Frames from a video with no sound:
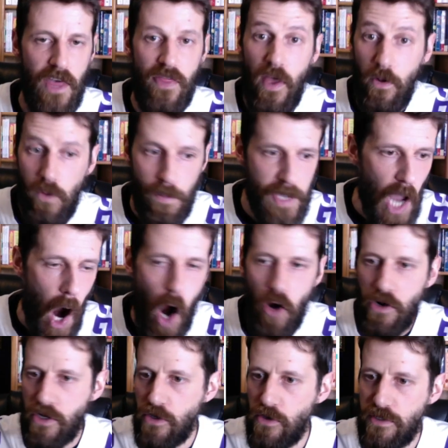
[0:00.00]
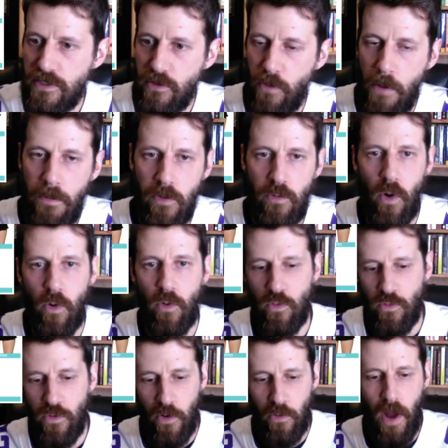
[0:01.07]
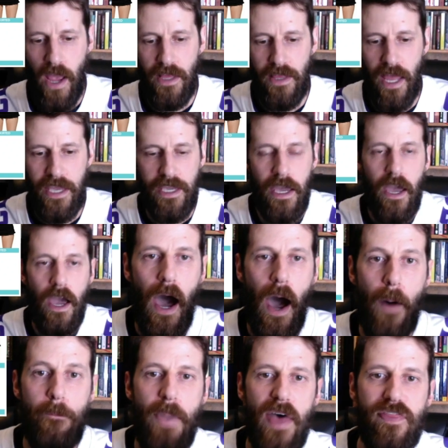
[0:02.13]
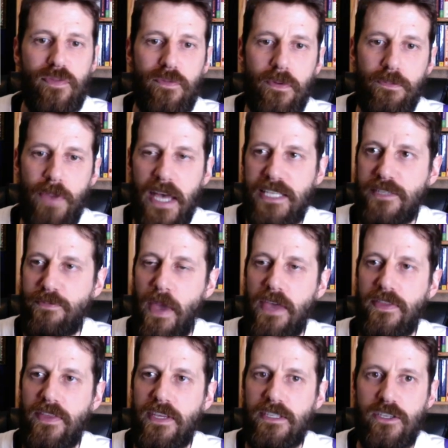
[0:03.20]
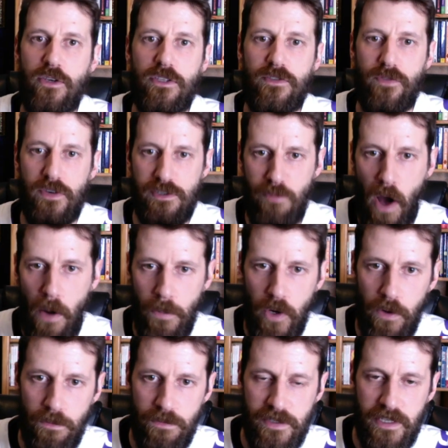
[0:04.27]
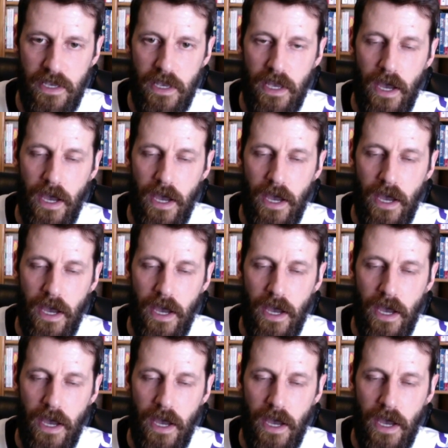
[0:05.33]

There will be articles that women will, will write like uh, best, best bathing suits for small boobs.